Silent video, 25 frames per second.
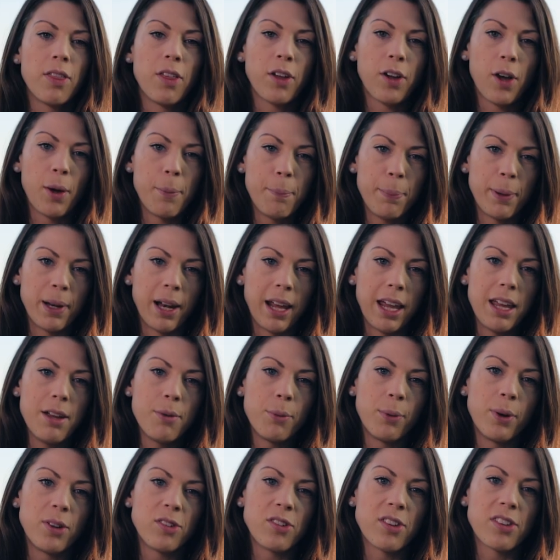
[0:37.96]
The company,
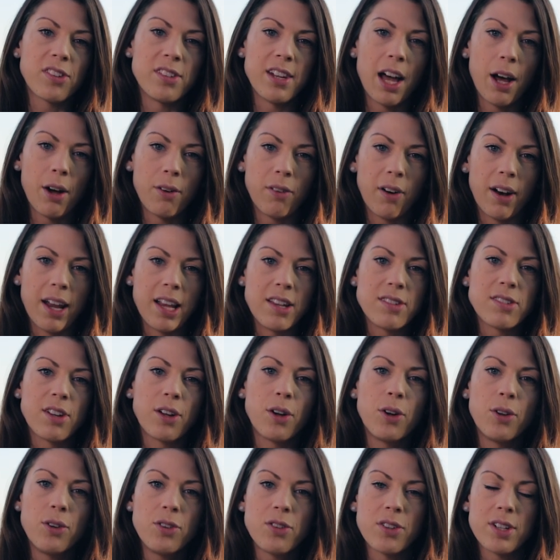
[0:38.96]
which has now raised
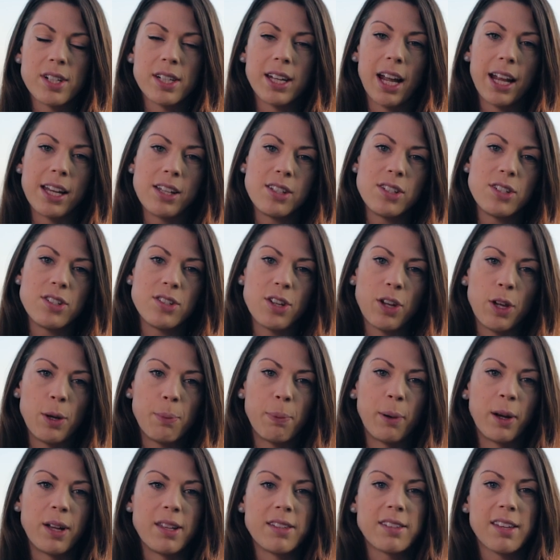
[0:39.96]

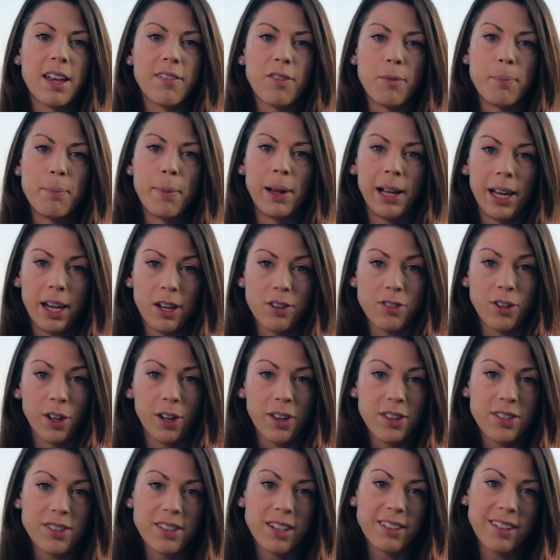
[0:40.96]
$192.7 million
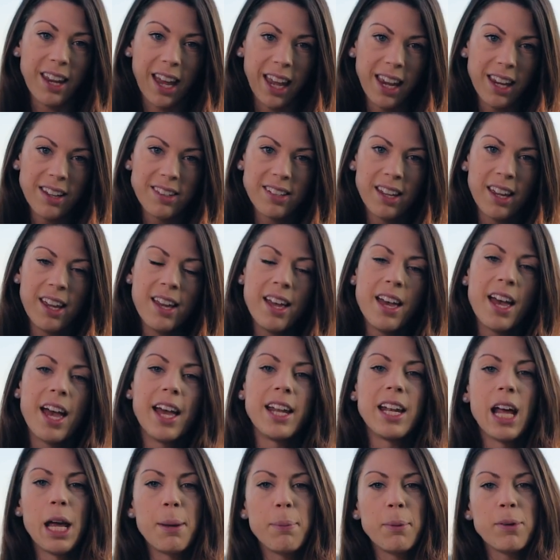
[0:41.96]
to date,
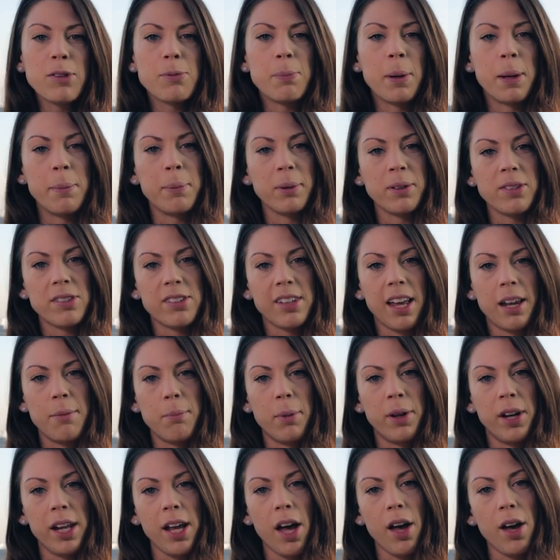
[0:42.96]
enables people to
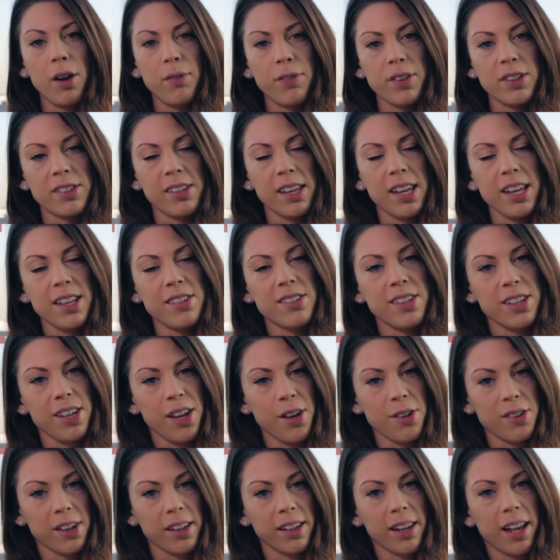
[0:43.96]
send money overseas
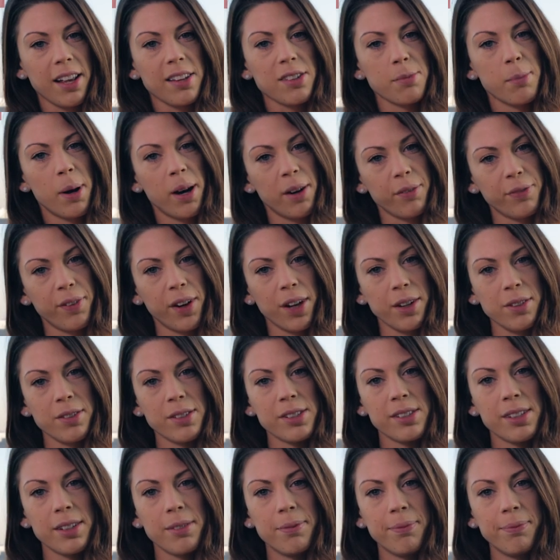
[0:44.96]
using their
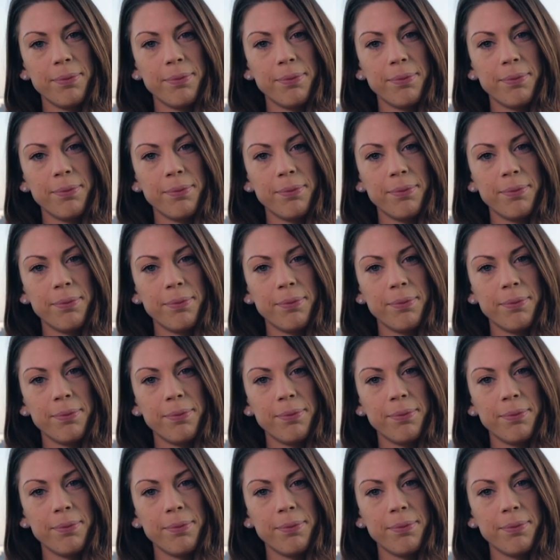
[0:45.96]
smartphones.